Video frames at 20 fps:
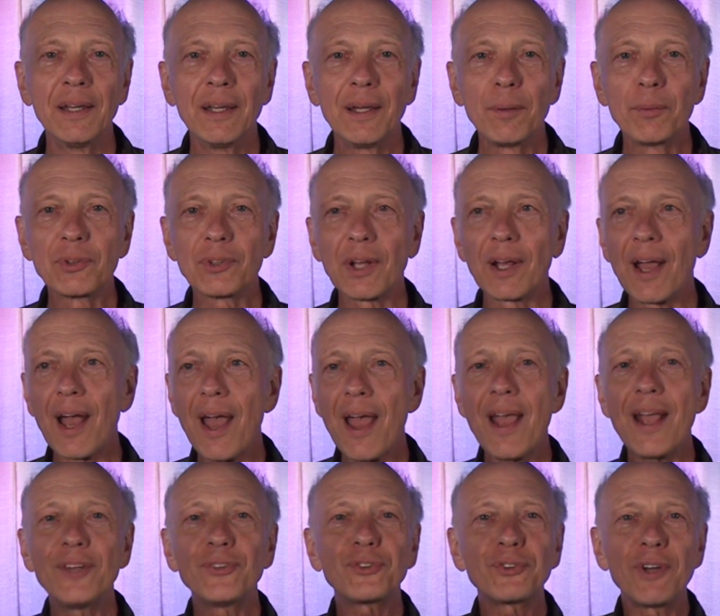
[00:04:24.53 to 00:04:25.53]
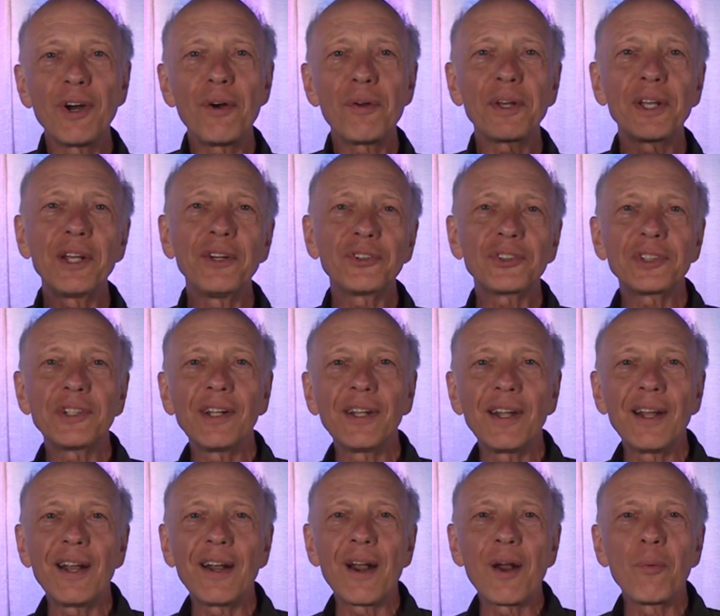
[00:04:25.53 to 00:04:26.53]
It was like, hey, Stoney, you're still
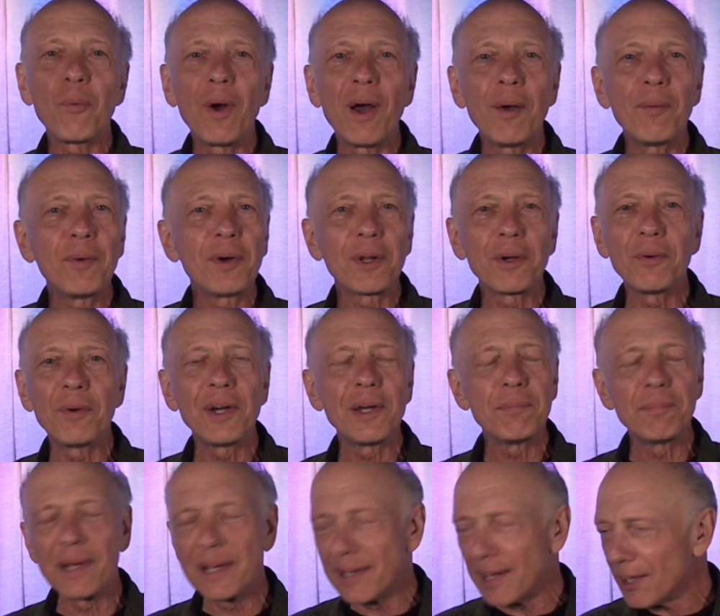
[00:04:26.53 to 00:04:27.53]
there on Y108, man.